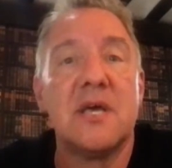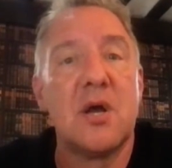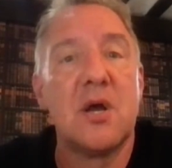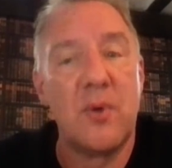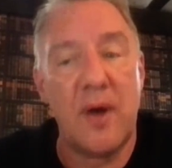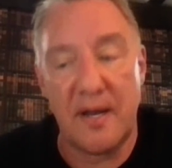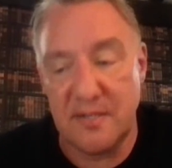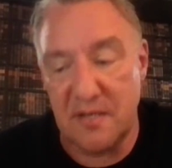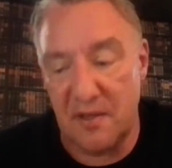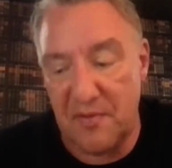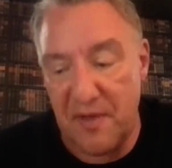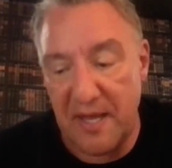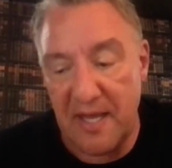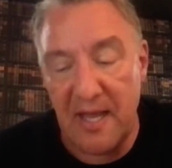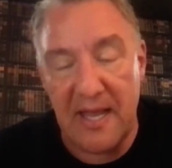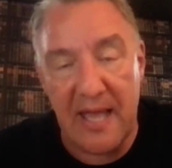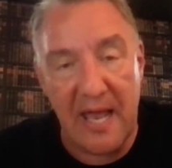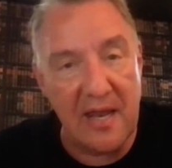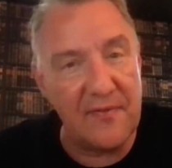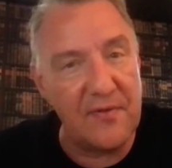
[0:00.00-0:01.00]
Whereas I think,
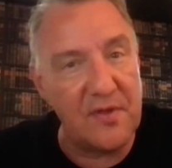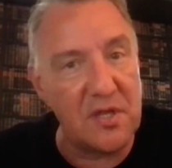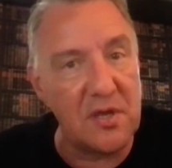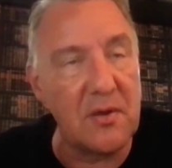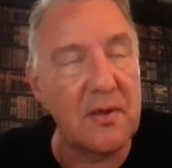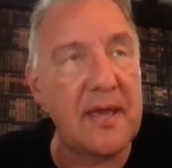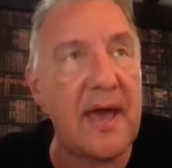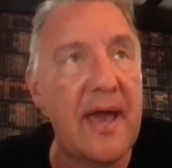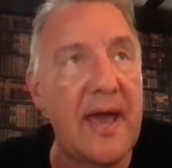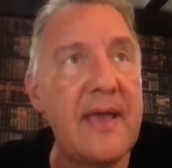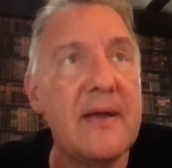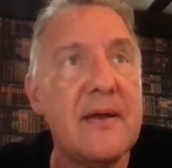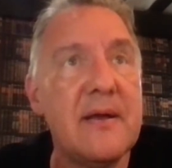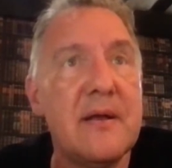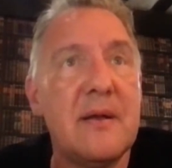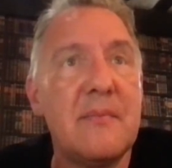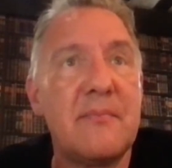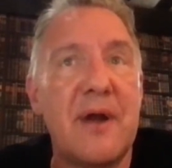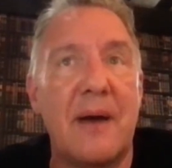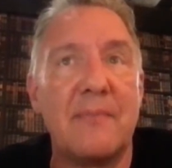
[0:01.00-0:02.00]
again, in the UK,
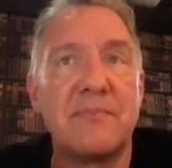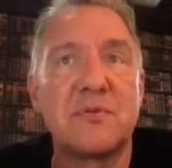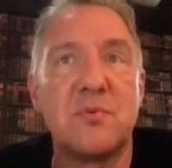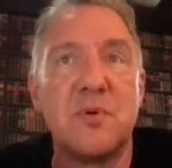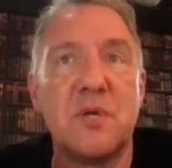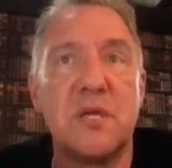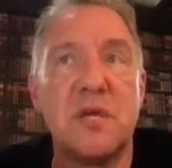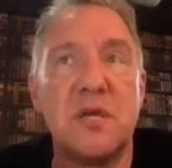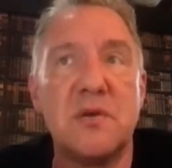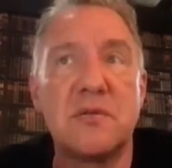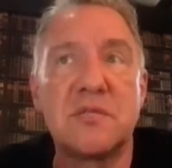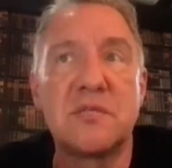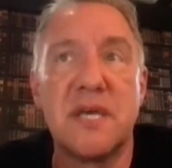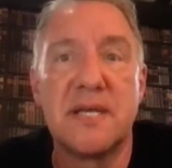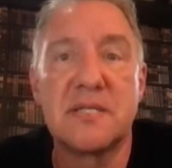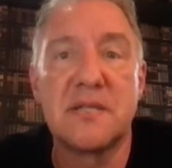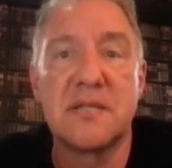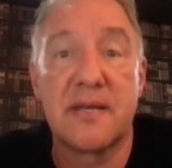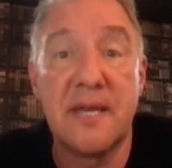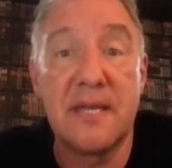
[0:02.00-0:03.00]
perhaps we use
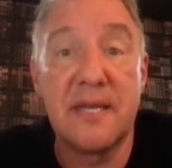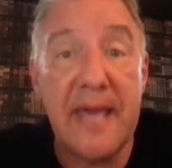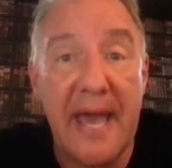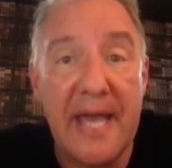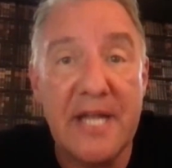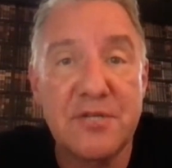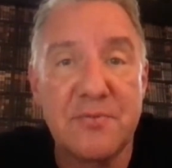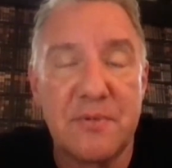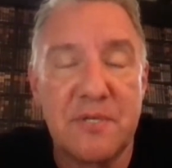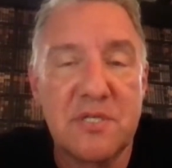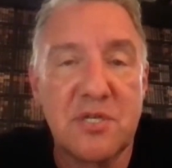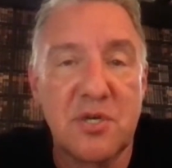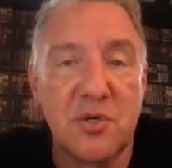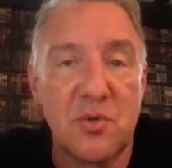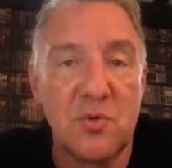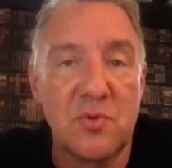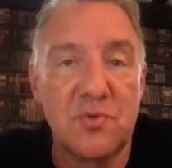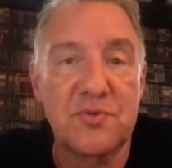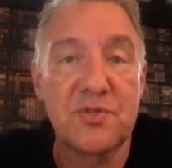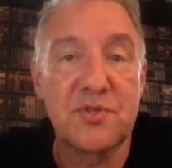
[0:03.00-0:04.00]
things like engagement
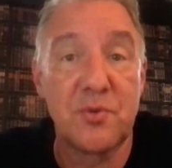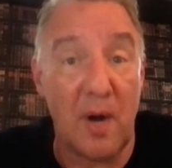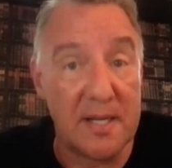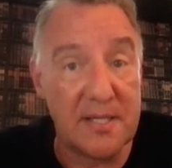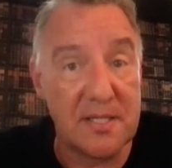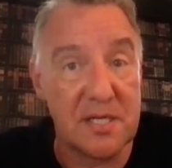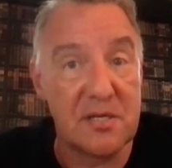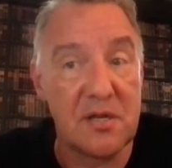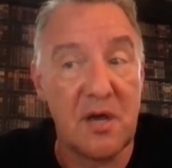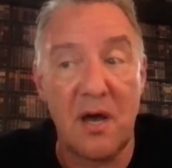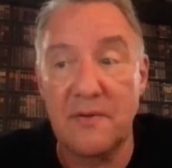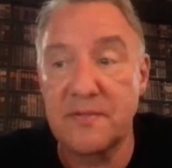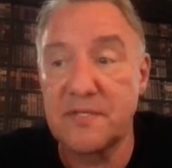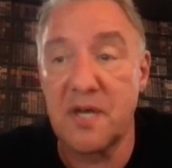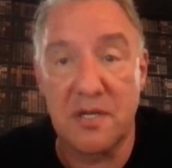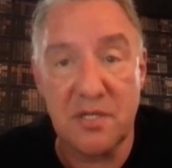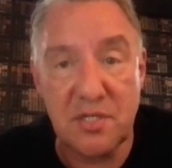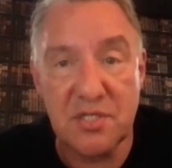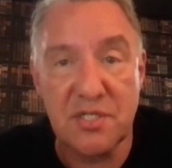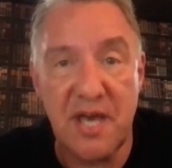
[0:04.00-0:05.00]
tools quite a lot,
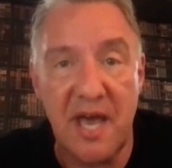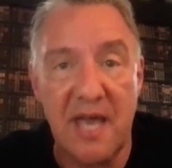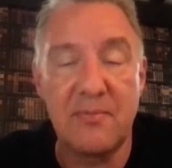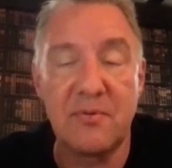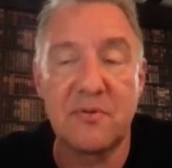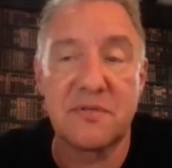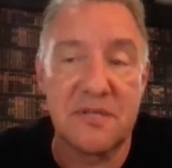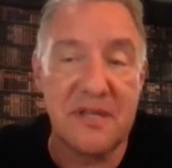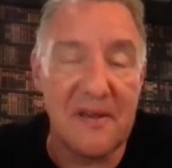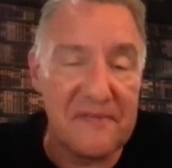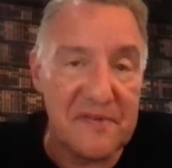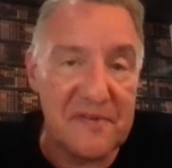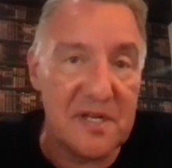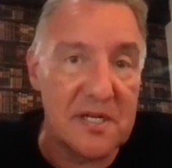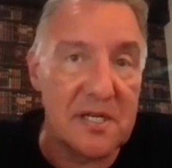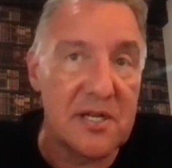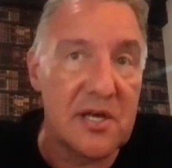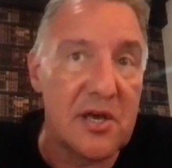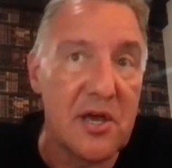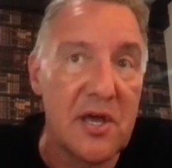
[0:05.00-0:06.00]
touch tables, lift and
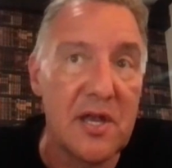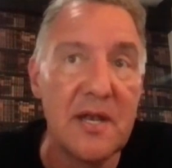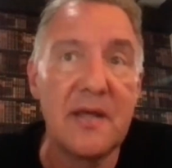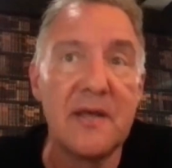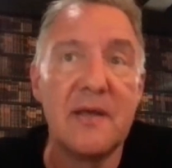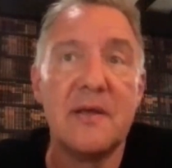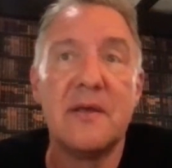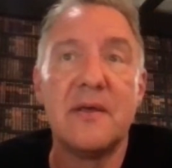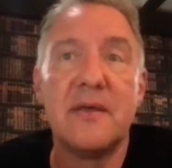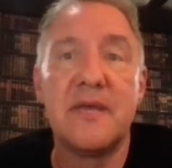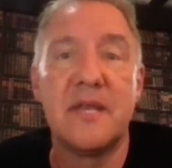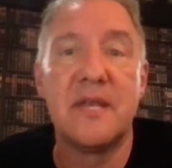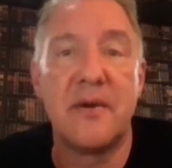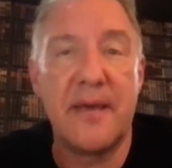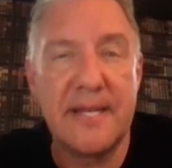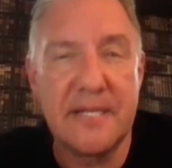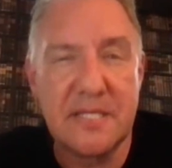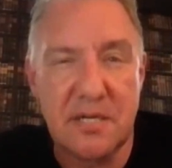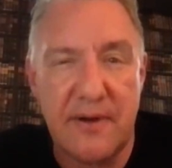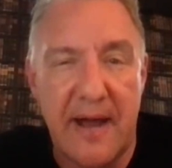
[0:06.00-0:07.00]
learn,
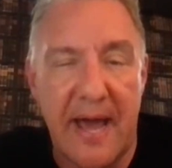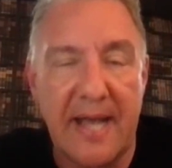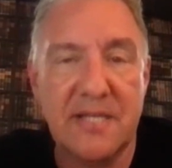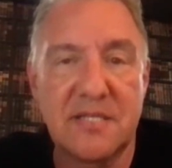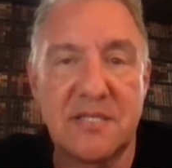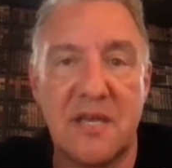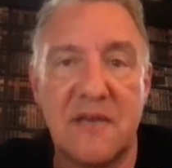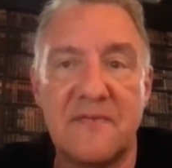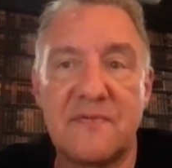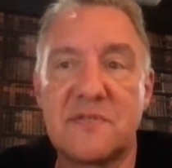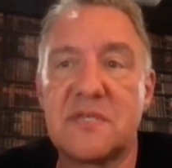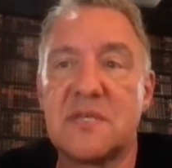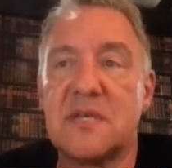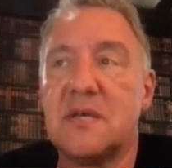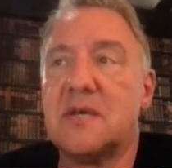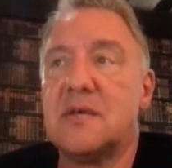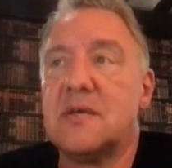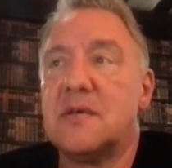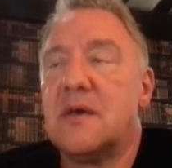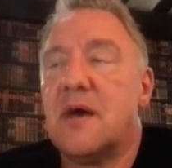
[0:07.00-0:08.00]
interactives,
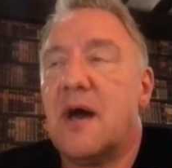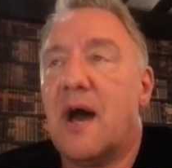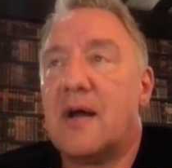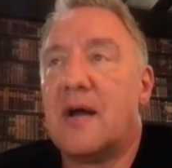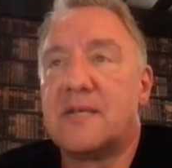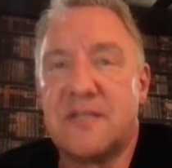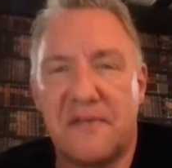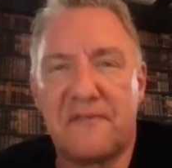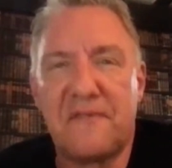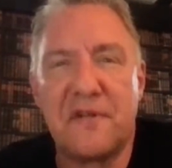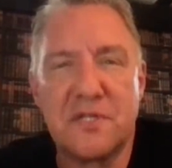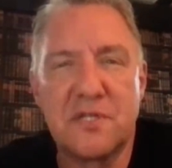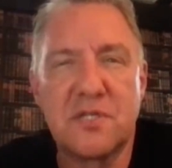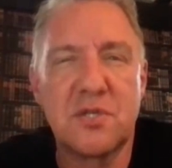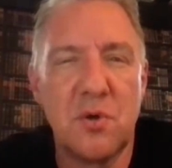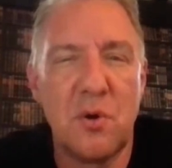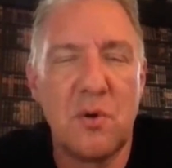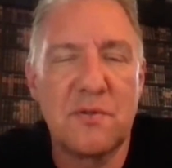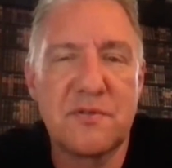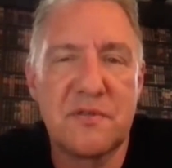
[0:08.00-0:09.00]
different
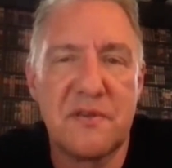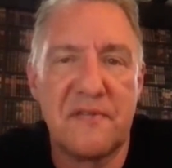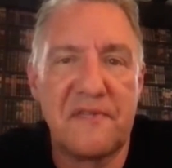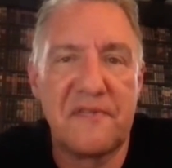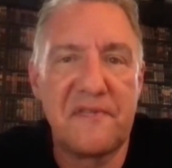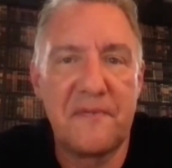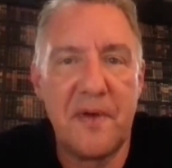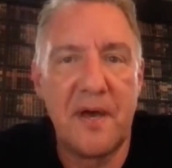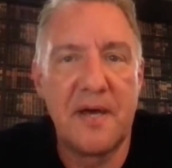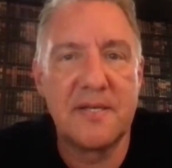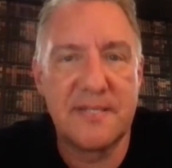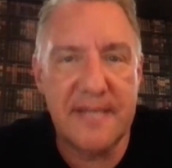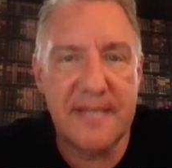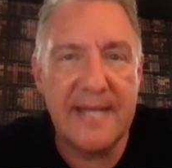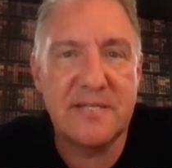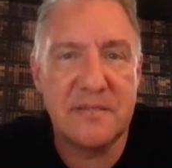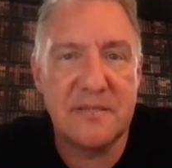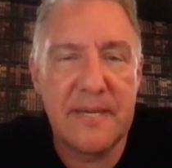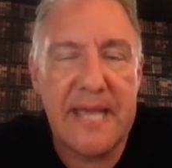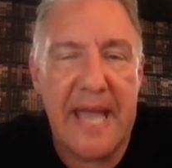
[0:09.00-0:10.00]
sorts of
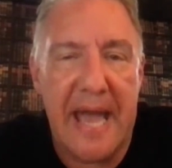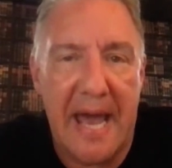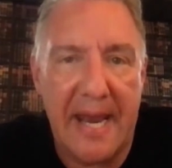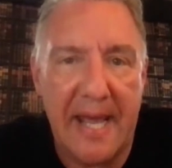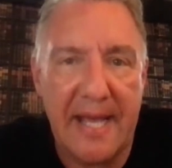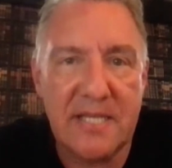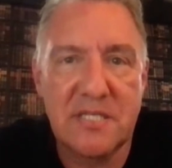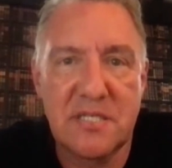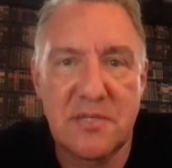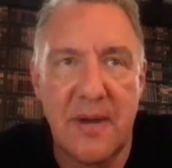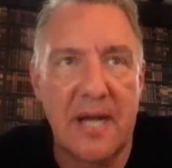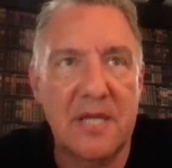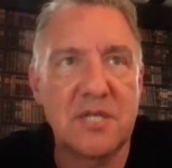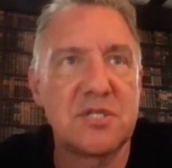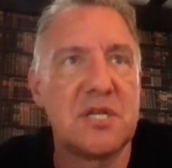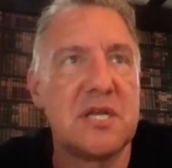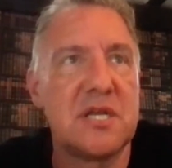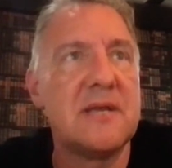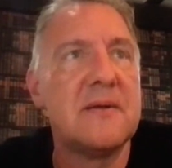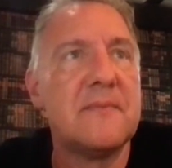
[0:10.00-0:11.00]
data mechanics to
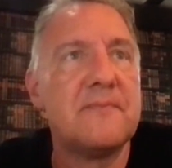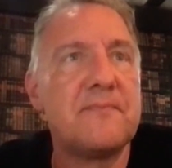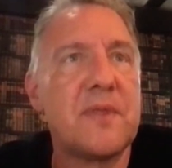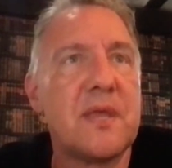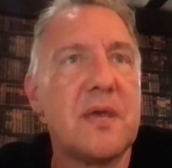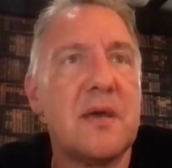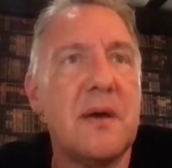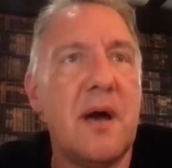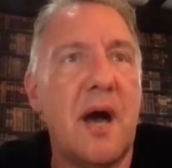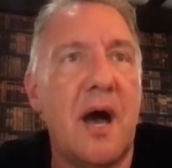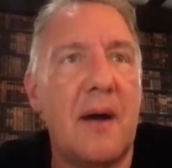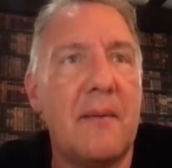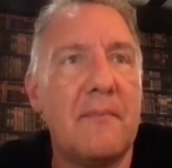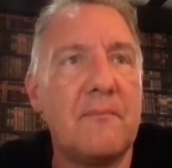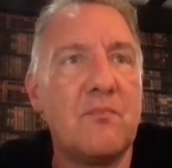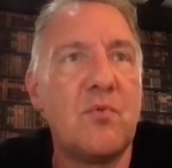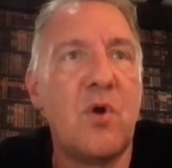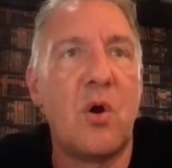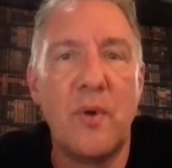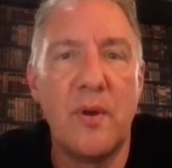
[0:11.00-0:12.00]
actually
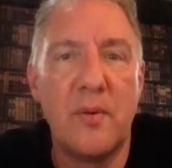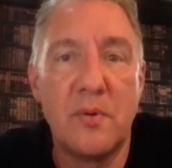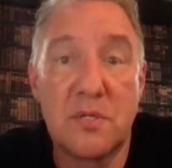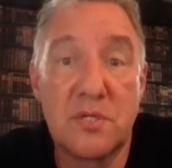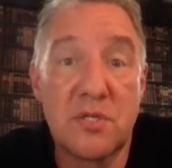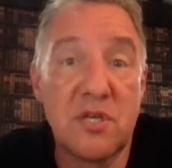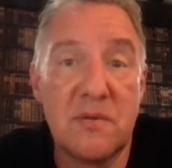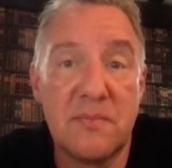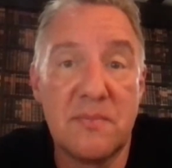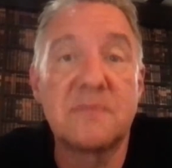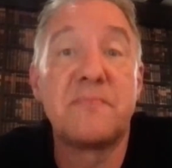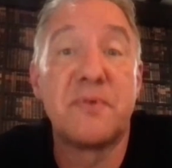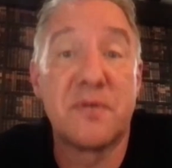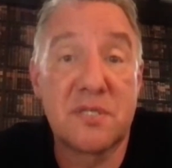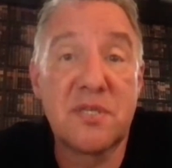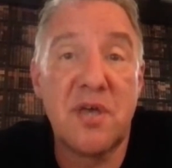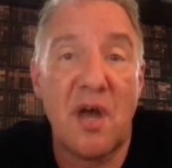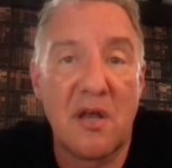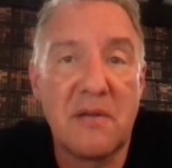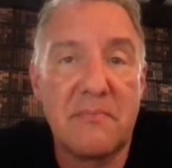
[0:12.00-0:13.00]
what we would term as
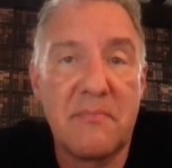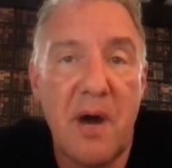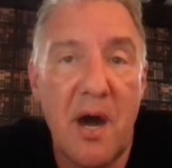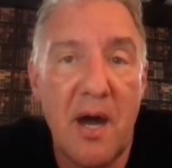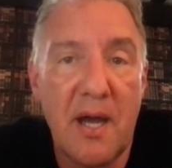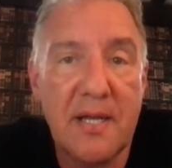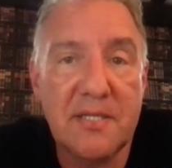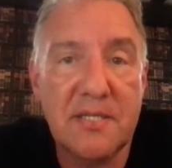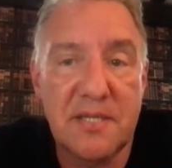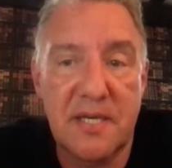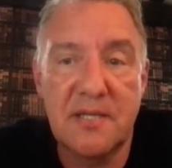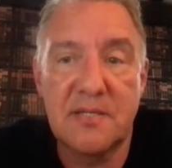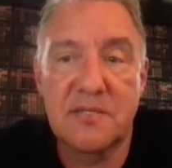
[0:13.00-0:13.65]
persona marketing.